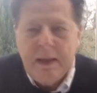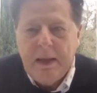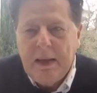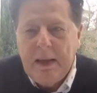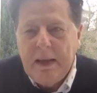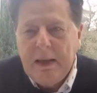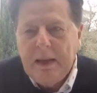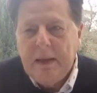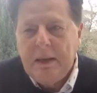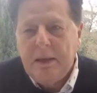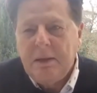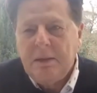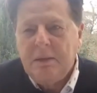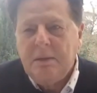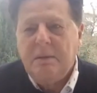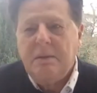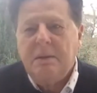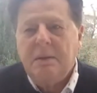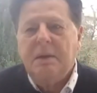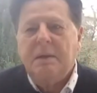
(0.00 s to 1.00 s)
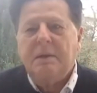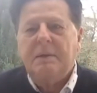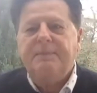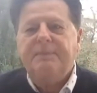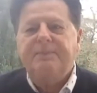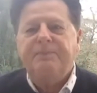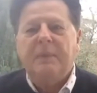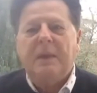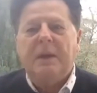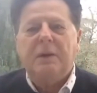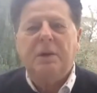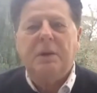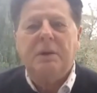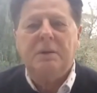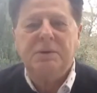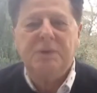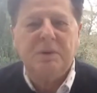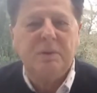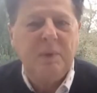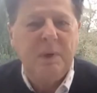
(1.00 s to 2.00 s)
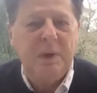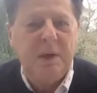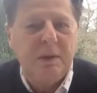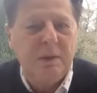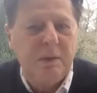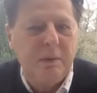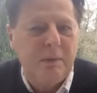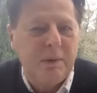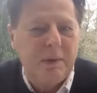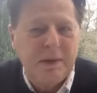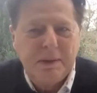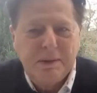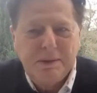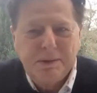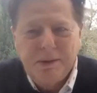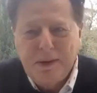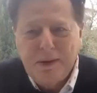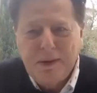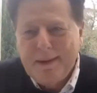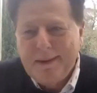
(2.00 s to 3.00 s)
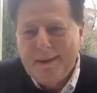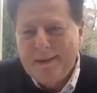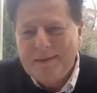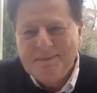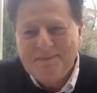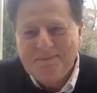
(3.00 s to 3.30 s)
And, so we can do things like